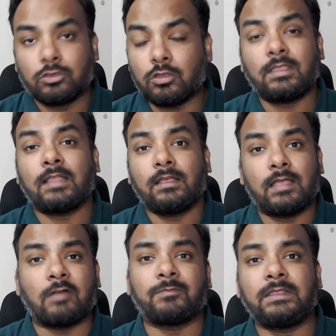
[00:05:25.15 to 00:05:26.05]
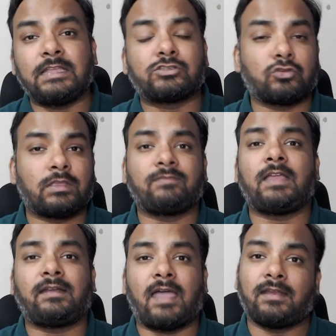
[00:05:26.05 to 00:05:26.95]
Not that the government needs to give
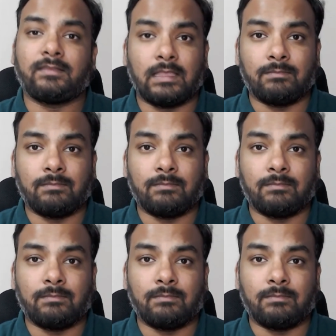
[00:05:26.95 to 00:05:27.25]
that guarantee.